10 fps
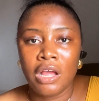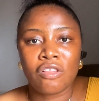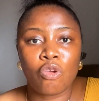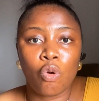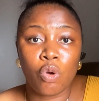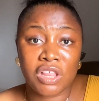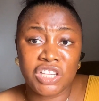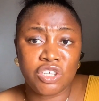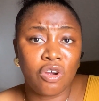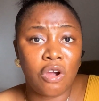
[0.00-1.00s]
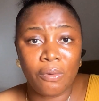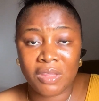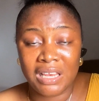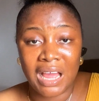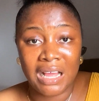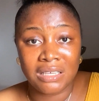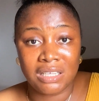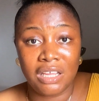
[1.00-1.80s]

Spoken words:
So quotation comes in handy